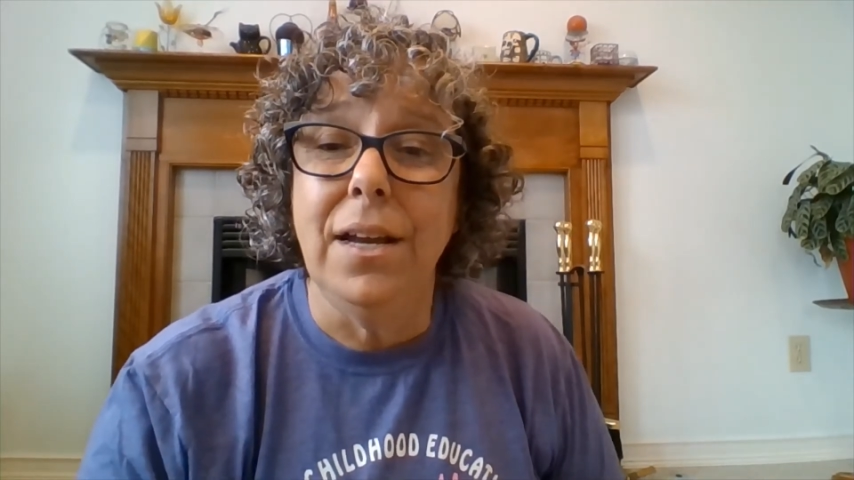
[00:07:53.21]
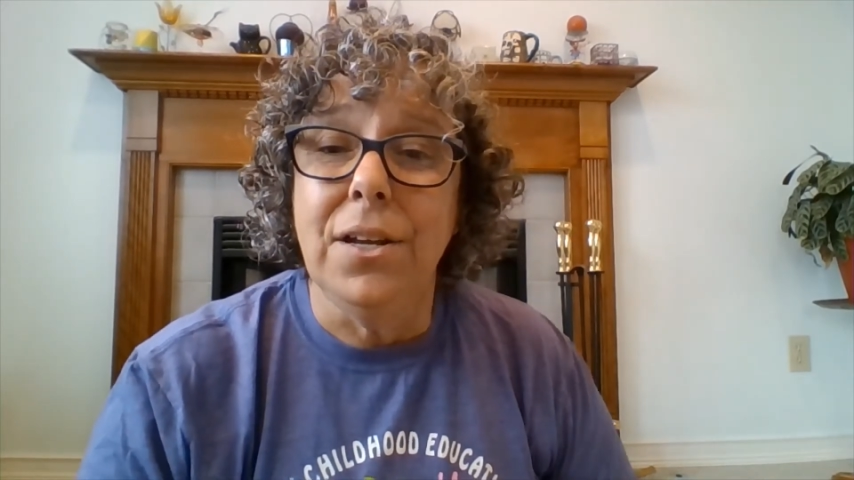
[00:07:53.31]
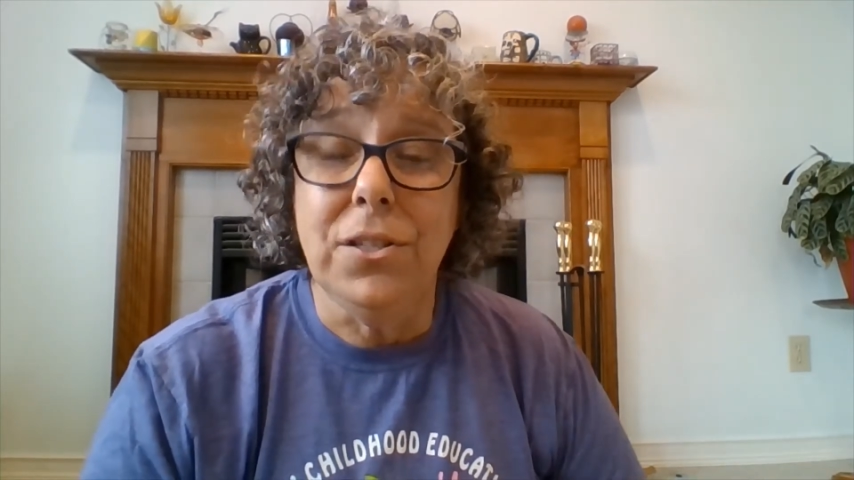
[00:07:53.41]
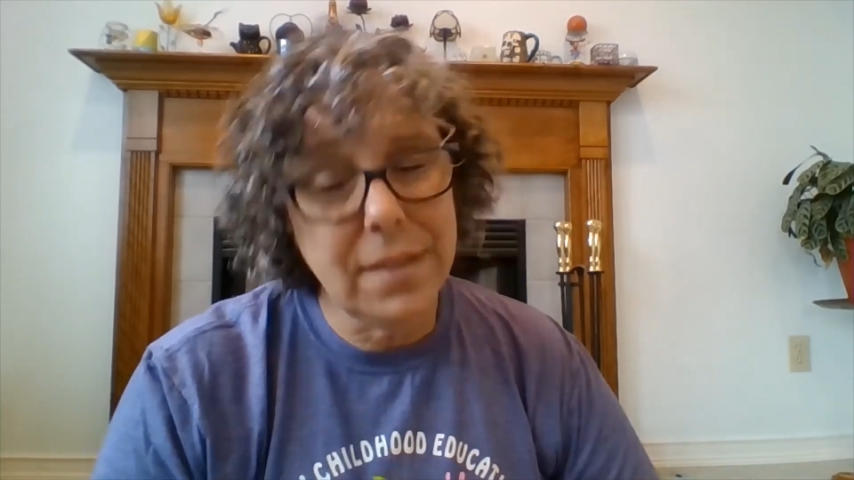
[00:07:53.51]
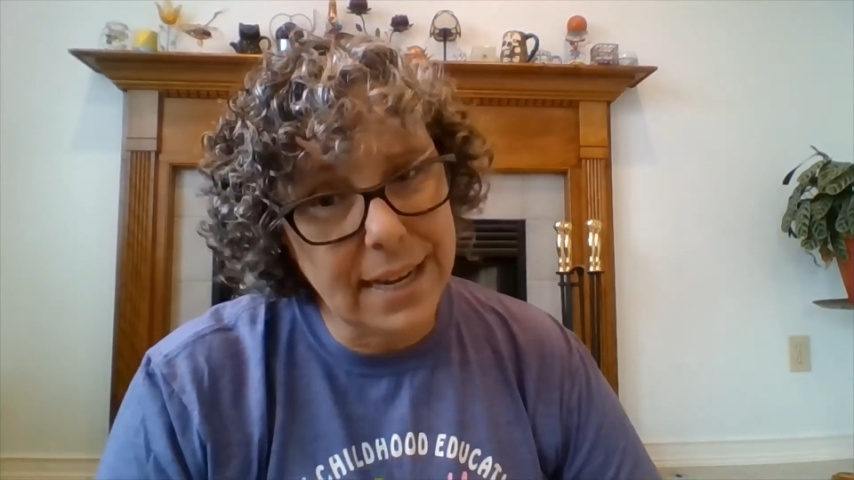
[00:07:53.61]

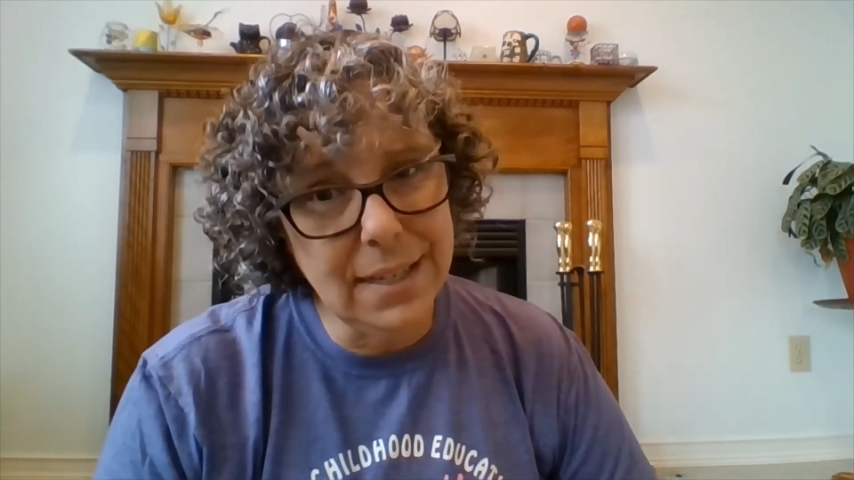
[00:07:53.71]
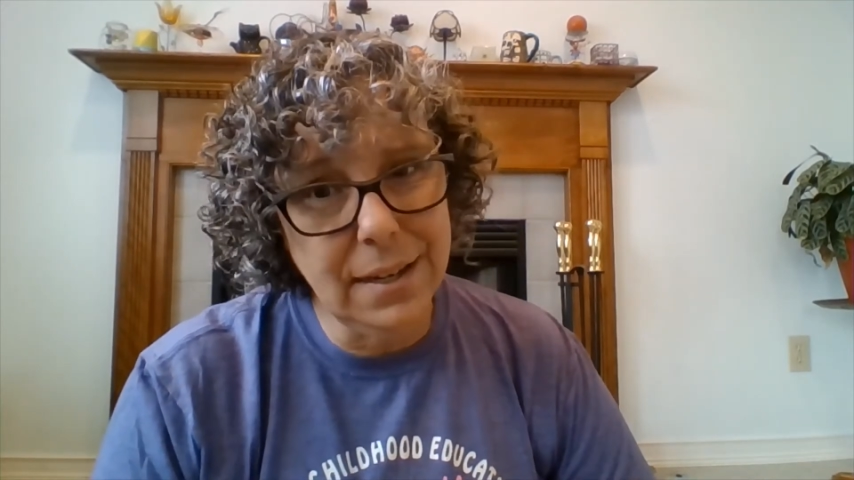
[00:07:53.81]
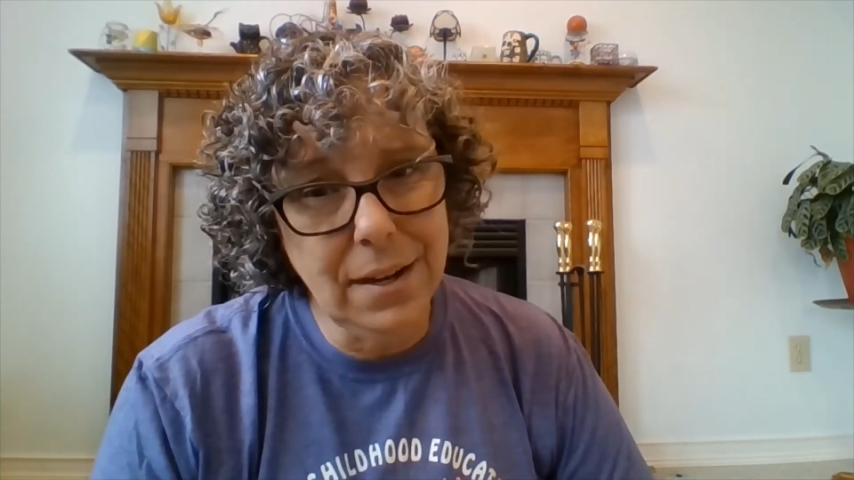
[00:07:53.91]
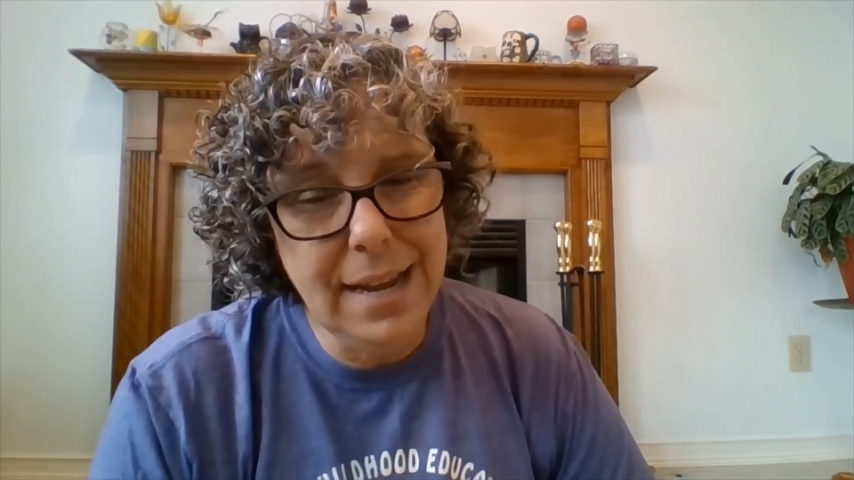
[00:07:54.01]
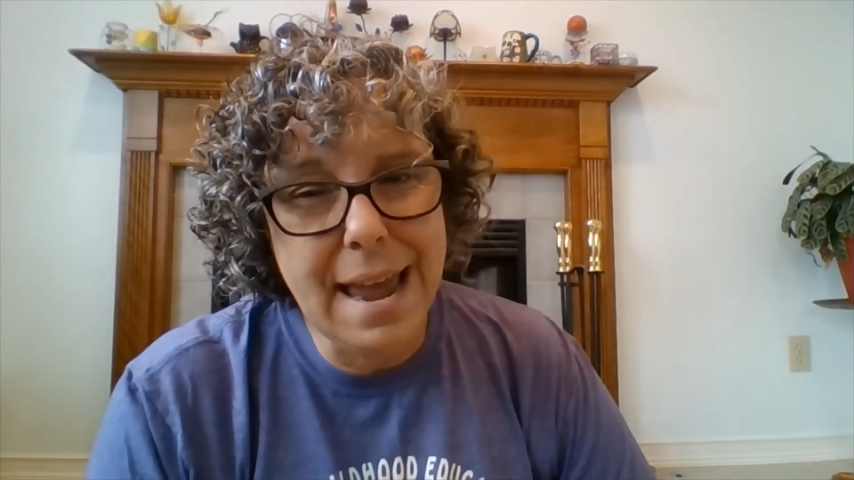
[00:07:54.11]
So that's a
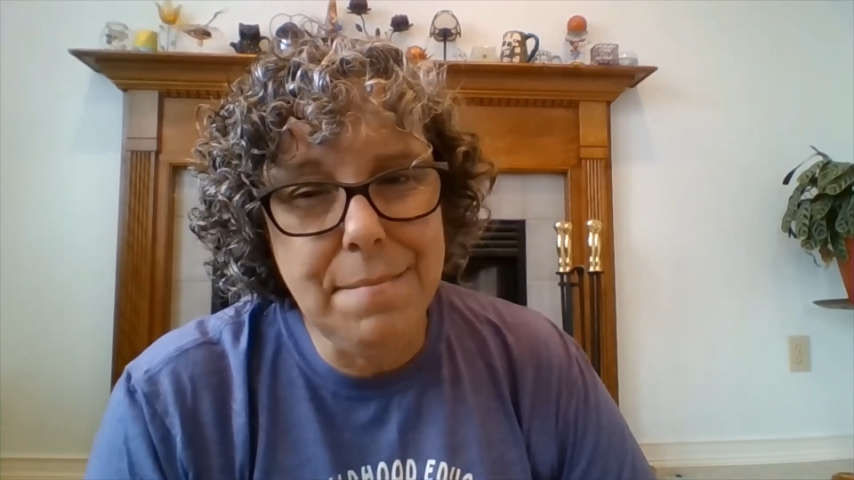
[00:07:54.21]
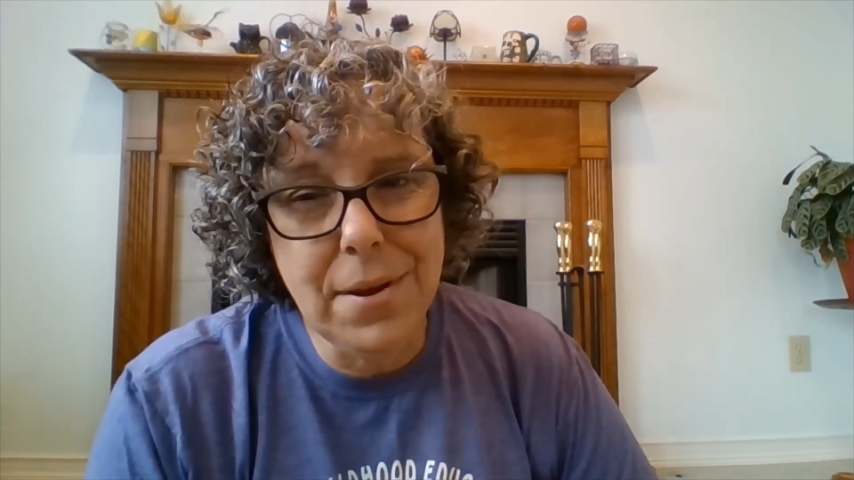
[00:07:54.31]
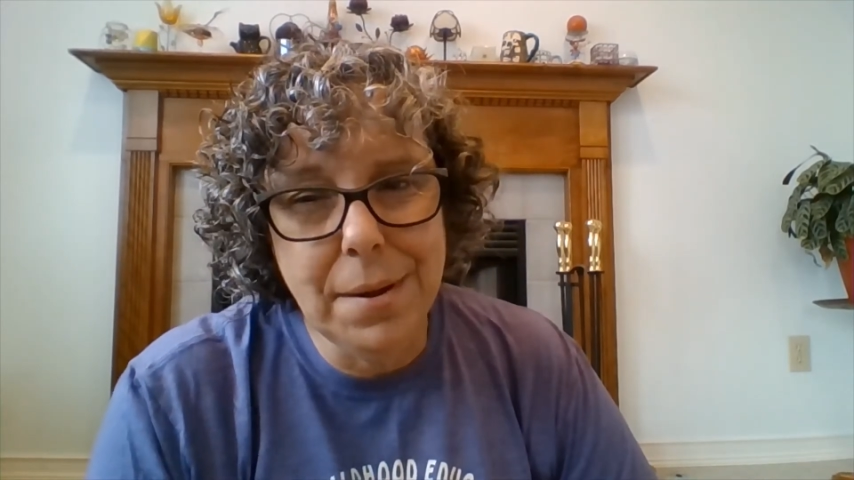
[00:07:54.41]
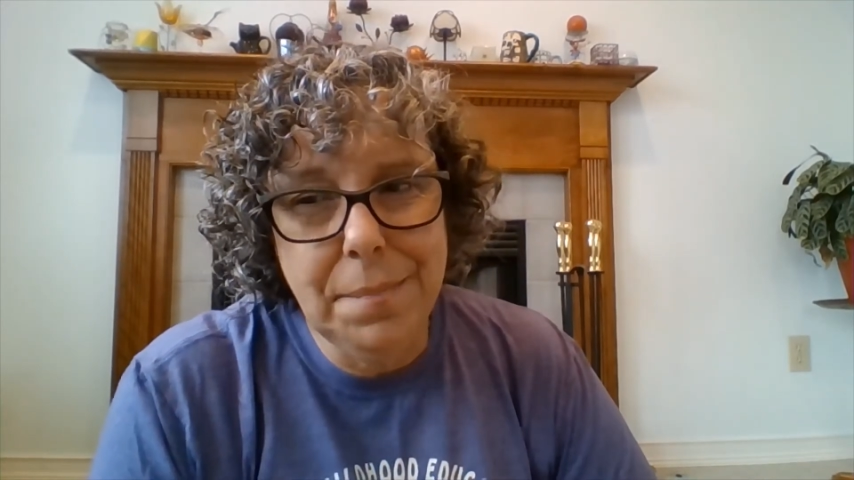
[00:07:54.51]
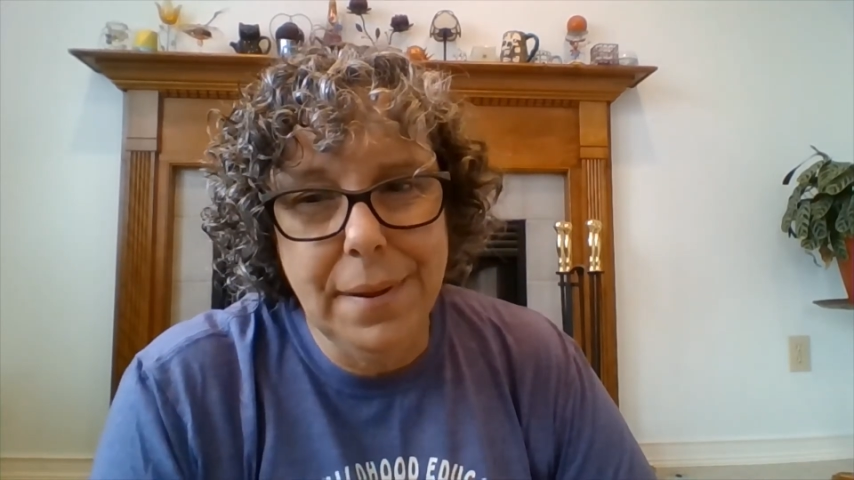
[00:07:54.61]
good game
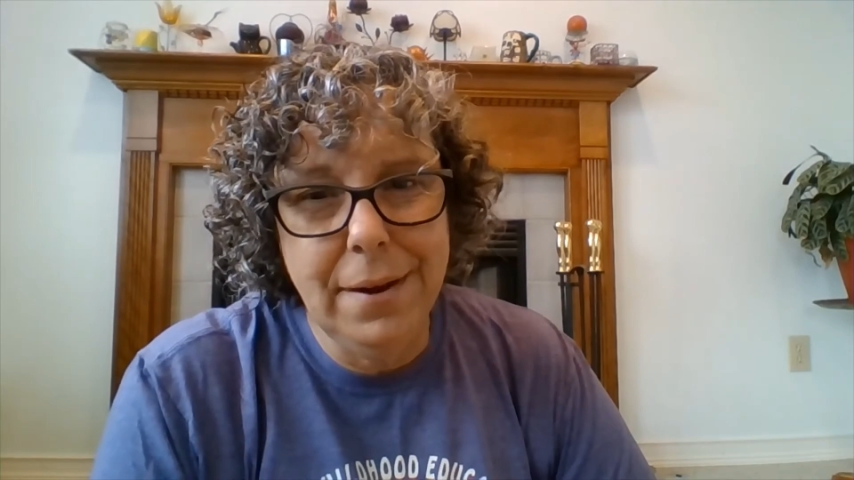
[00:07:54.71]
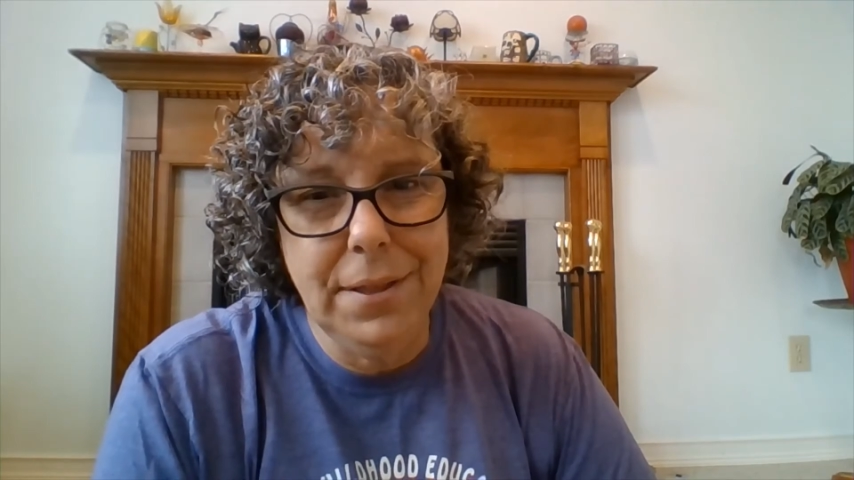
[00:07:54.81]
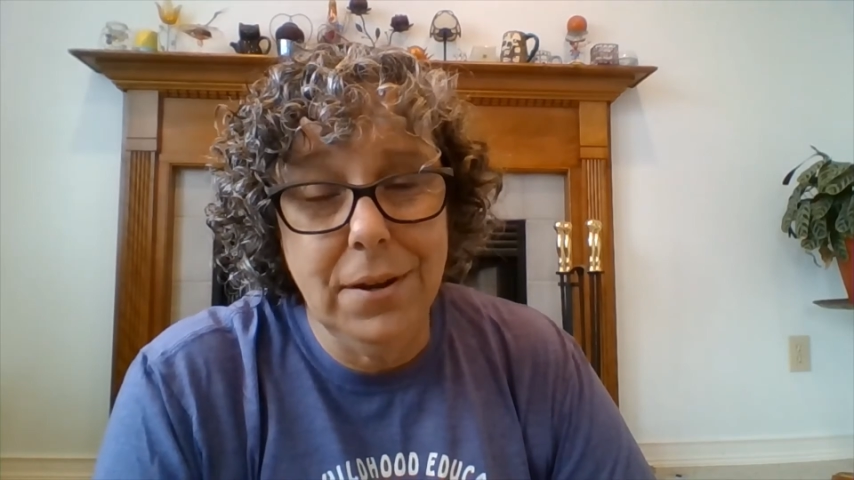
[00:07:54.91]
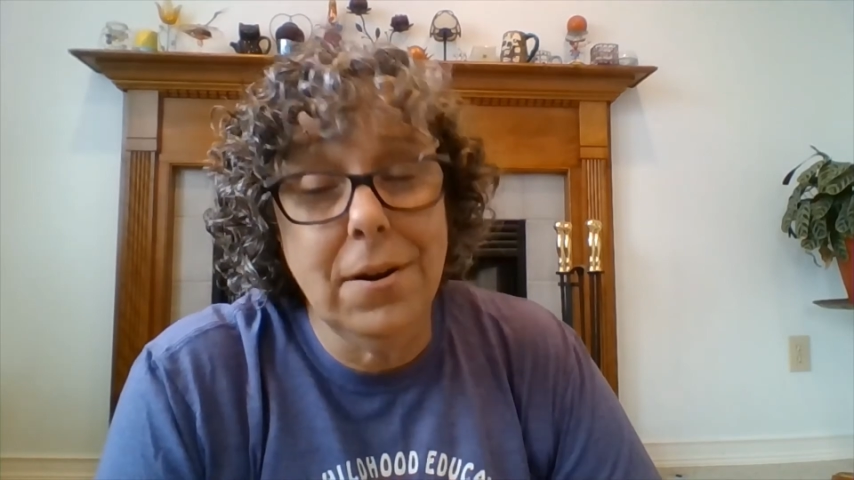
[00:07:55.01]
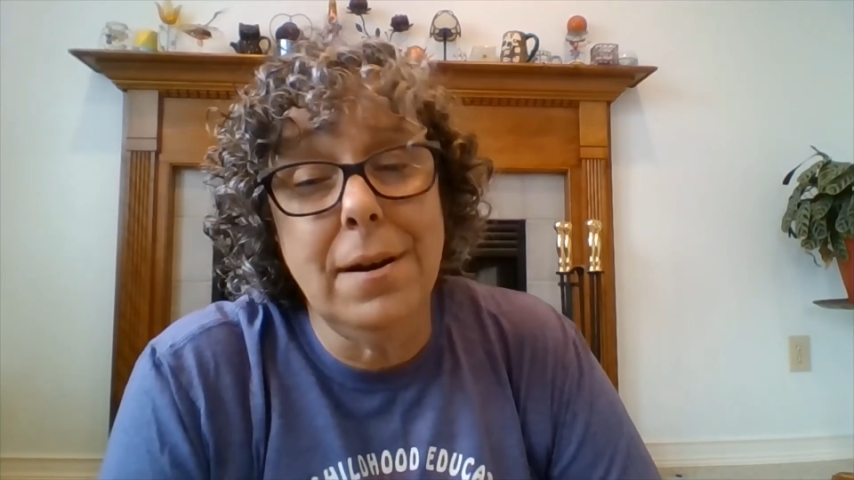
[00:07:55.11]
you could play
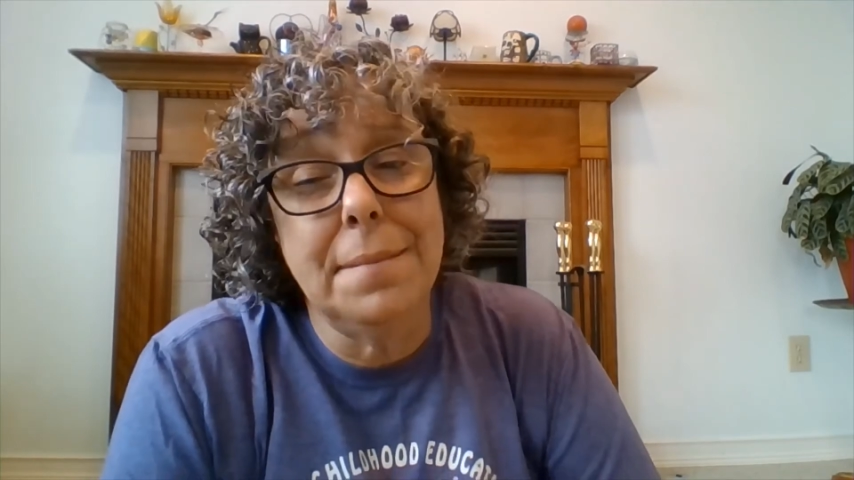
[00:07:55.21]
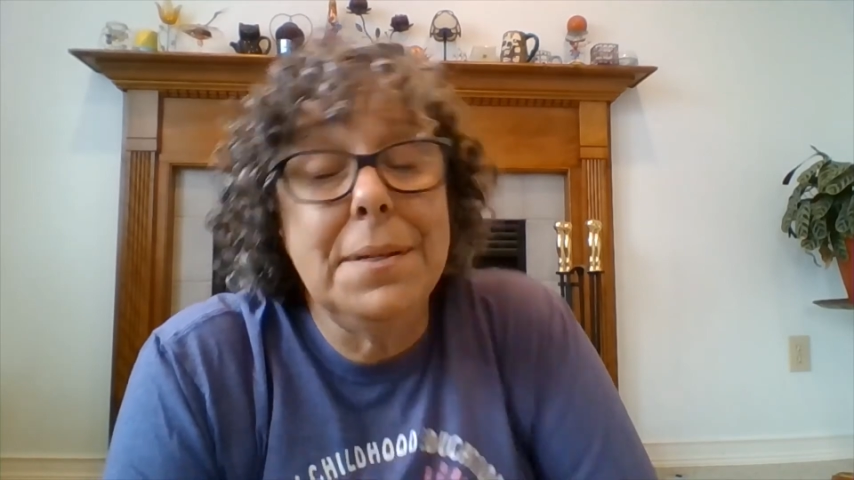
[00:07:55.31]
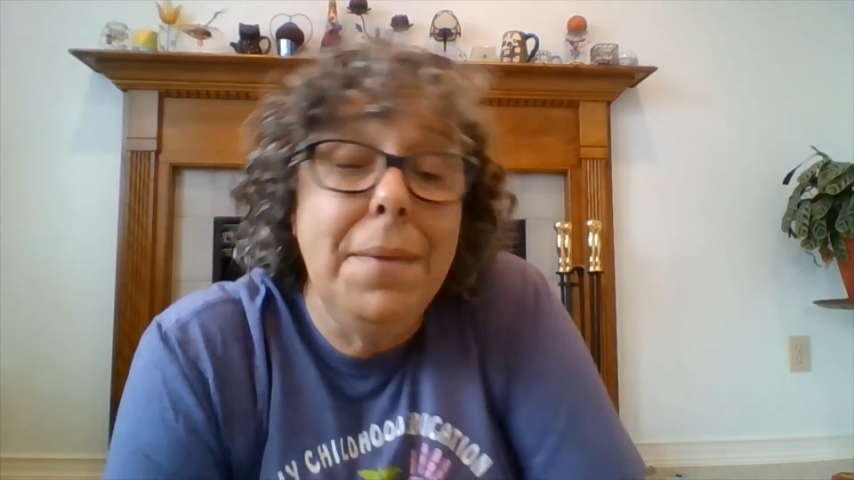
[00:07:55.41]
with your grown-ups.